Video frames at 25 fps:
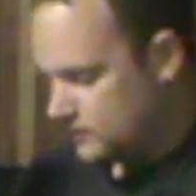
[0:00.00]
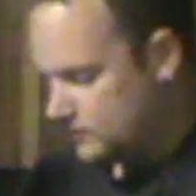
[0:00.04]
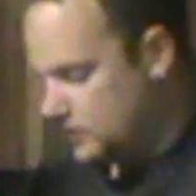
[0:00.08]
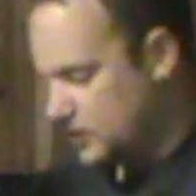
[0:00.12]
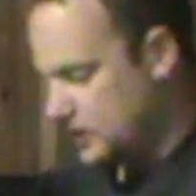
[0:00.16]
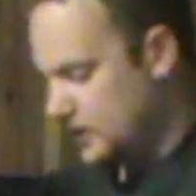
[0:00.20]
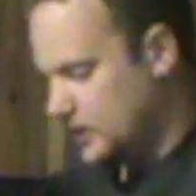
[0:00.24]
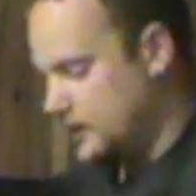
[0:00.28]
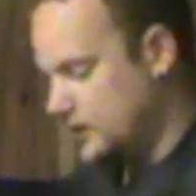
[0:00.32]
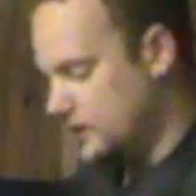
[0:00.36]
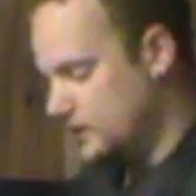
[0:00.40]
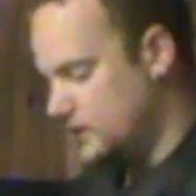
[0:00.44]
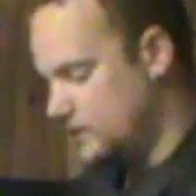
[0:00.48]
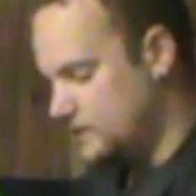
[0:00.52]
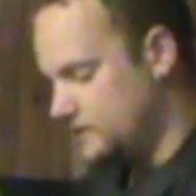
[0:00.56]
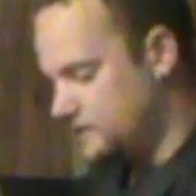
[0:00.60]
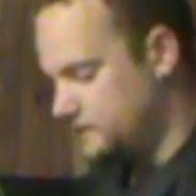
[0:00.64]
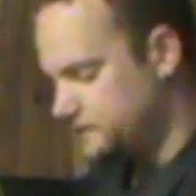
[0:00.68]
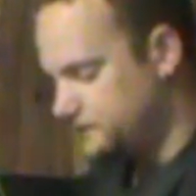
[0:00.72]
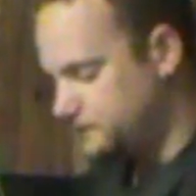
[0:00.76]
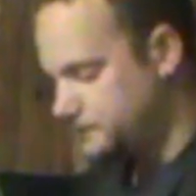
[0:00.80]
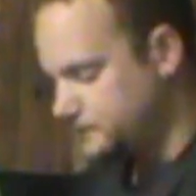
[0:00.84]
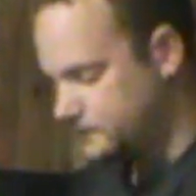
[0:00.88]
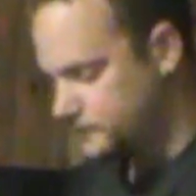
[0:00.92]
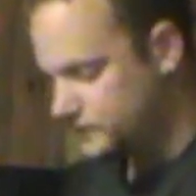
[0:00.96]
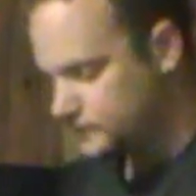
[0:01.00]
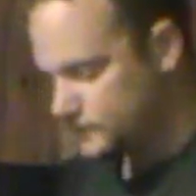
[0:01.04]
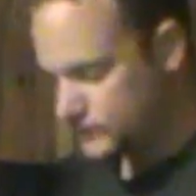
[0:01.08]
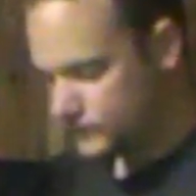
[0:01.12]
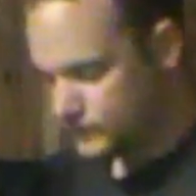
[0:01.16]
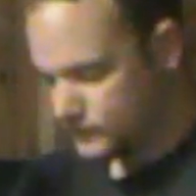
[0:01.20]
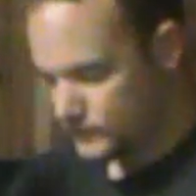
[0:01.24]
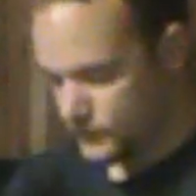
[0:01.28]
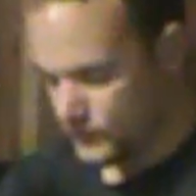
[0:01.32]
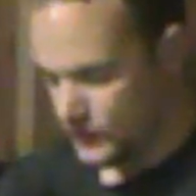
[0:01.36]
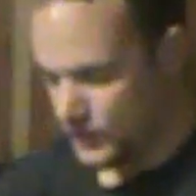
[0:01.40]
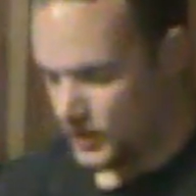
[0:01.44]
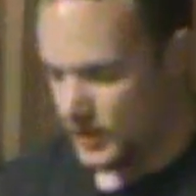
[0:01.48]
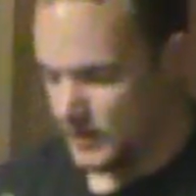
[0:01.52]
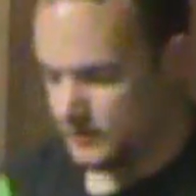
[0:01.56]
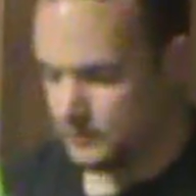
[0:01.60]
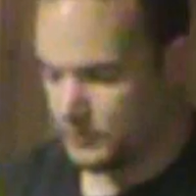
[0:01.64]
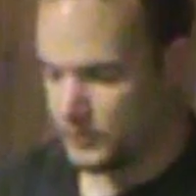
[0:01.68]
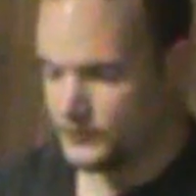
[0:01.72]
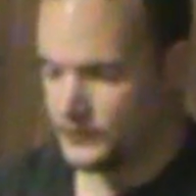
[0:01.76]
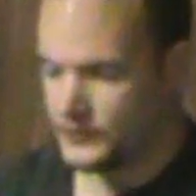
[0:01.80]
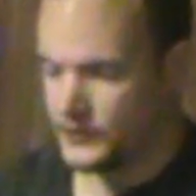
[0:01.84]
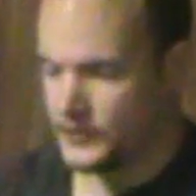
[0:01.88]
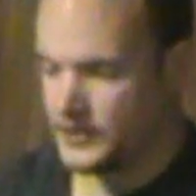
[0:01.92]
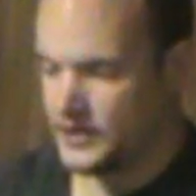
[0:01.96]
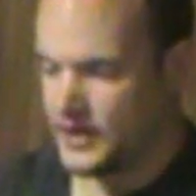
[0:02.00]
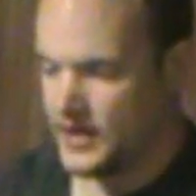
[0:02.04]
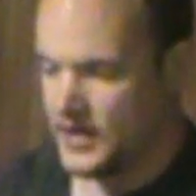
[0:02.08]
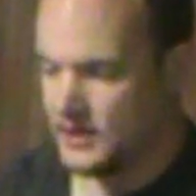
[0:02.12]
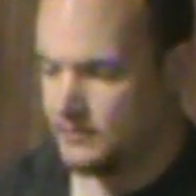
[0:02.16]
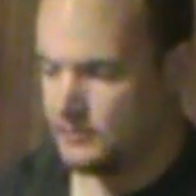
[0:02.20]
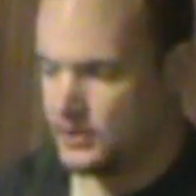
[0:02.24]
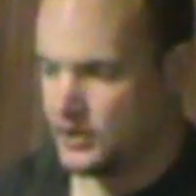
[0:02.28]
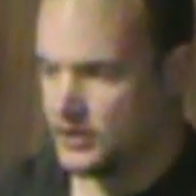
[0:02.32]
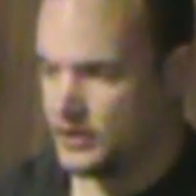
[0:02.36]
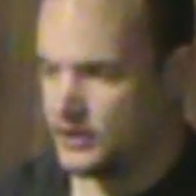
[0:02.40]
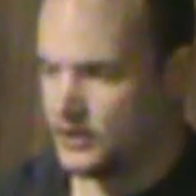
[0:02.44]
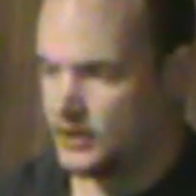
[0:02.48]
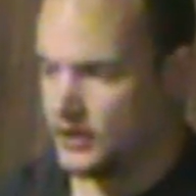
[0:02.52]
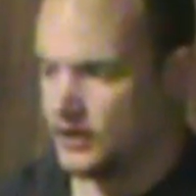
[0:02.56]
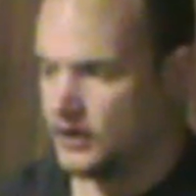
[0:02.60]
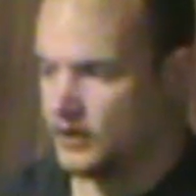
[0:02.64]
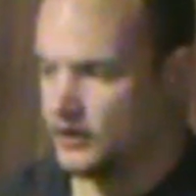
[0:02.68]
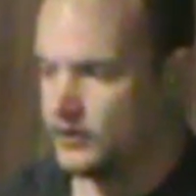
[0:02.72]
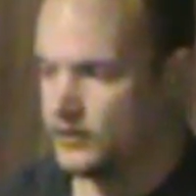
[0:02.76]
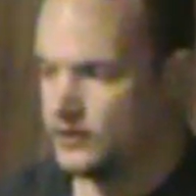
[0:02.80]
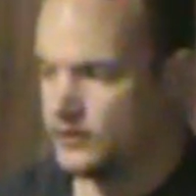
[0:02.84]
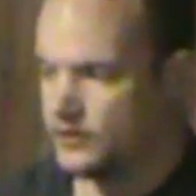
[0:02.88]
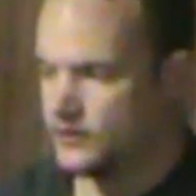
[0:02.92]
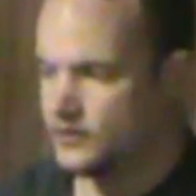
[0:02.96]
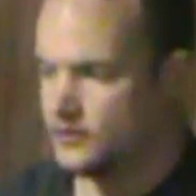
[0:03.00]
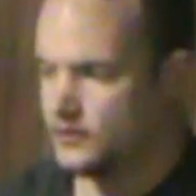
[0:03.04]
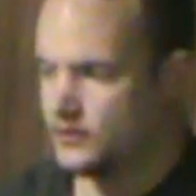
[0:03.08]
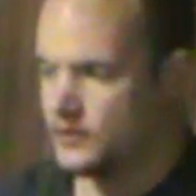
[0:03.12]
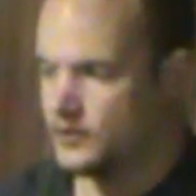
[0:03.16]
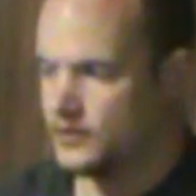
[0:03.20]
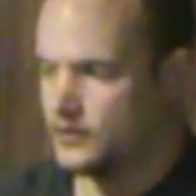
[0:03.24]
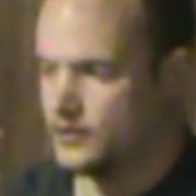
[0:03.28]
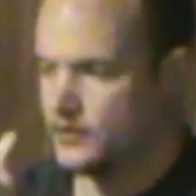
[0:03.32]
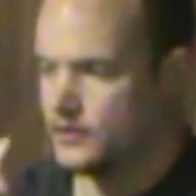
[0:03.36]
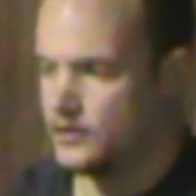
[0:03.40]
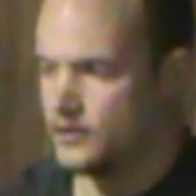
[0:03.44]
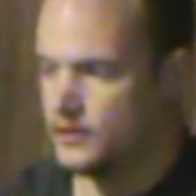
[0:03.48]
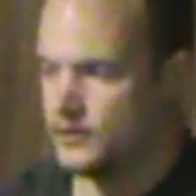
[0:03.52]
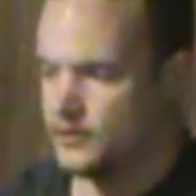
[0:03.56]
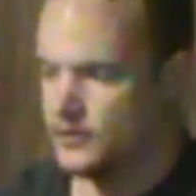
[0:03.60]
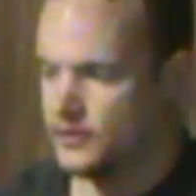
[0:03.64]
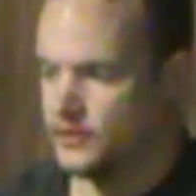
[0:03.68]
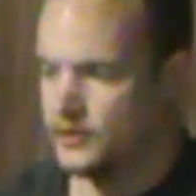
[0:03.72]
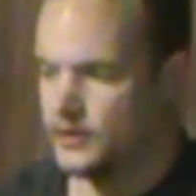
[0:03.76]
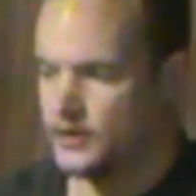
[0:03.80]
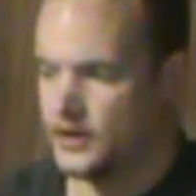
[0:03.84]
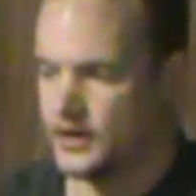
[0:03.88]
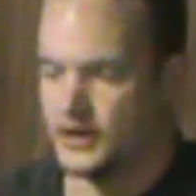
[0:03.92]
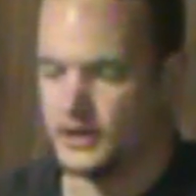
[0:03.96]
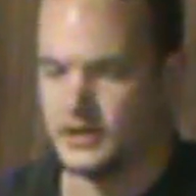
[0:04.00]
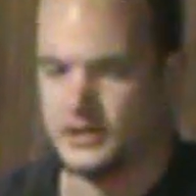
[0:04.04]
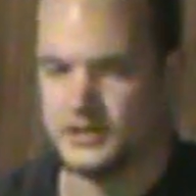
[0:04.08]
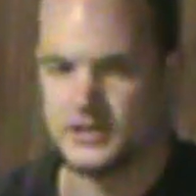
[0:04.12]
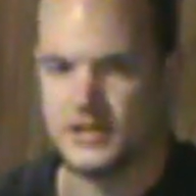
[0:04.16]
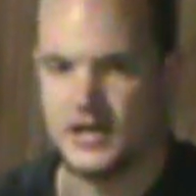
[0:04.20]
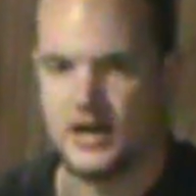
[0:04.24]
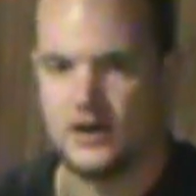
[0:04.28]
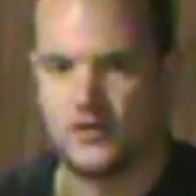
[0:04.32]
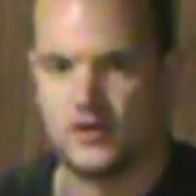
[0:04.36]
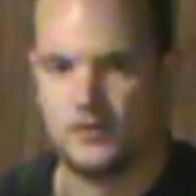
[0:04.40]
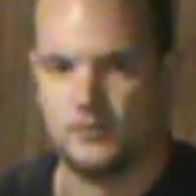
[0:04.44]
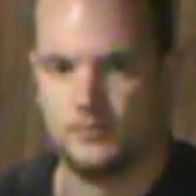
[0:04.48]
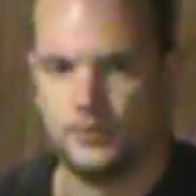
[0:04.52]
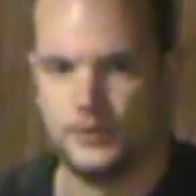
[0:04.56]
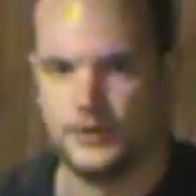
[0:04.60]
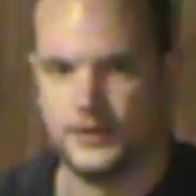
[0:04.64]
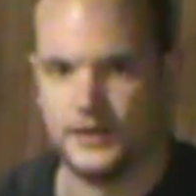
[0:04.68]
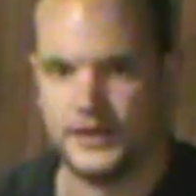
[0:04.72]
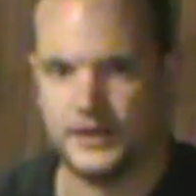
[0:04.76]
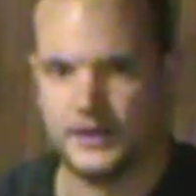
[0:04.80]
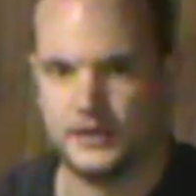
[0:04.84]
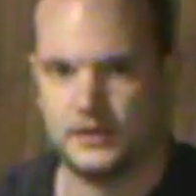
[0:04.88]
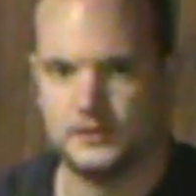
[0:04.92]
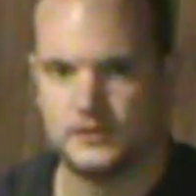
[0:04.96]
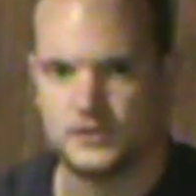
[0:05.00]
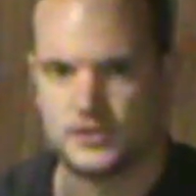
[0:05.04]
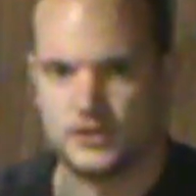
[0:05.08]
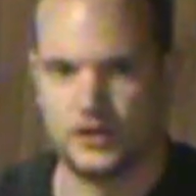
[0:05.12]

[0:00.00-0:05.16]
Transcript: But I put the game in here, and it's now complete.